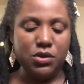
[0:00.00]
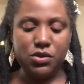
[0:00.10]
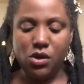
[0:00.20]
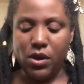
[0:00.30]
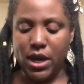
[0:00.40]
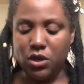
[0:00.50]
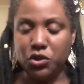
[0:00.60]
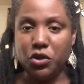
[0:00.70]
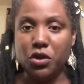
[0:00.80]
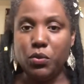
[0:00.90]
So, and I'll
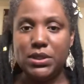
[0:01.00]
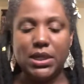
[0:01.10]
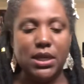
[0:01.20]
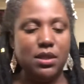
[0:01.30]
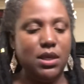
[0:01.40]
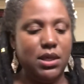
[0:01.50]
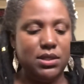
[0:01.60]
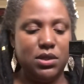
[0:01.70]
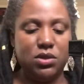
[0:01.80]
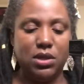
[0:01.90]
show you what's in the
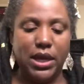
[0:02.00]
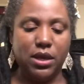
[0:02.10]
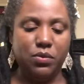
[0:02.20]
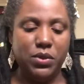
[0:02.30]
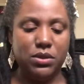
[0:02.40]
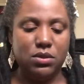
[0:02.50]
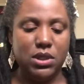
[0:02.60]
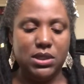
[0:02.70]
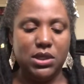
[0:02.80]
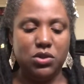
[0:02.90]
essential, like what
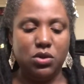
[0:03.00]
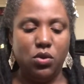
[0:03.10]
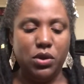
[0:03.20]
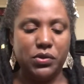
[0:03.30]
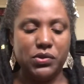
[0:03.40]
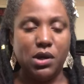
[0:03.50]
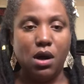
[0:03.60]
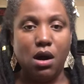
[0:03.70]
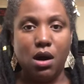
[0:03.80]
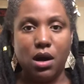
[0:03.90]
the essential oils
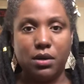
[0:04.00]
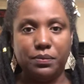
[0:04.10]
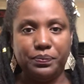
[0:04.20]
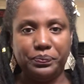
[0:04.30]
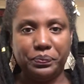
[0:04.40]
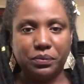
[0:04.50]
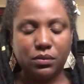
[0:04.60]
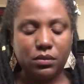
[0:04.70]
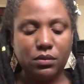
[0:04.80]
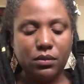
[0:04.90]
are.
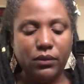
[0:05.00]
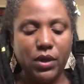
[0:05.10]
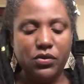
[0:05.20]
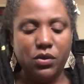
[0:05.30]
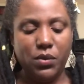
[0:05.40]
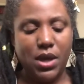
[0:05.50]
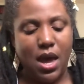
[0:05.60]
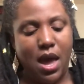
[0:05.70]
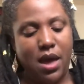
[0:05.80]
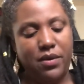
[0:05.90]
So we
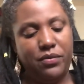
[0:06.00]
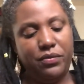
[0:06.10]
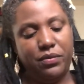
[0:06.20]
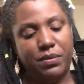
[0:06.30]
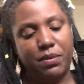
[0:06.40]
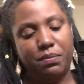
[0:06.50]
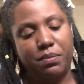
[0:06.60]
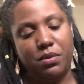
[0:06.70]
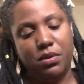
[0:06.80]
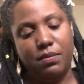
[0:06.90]
have,
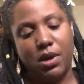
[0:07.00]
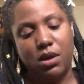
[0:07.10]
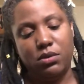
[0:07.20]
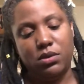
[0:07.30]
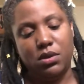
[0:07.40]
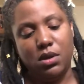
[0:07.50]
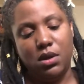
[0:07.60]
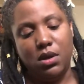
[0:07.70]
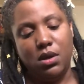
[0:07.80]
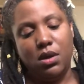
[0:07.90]
hold them out.
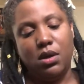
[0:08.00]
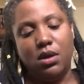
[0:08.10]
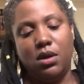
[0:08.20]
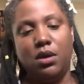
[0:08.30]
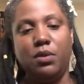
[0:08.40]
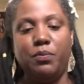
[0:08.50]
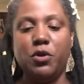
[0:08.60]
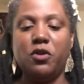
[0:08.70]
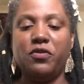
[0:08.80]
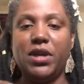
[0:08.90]

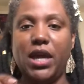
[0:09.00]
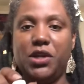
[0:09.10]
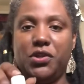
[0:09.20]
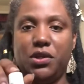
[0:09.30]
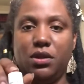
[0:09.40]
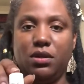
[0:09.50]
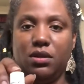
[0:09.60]
Purification.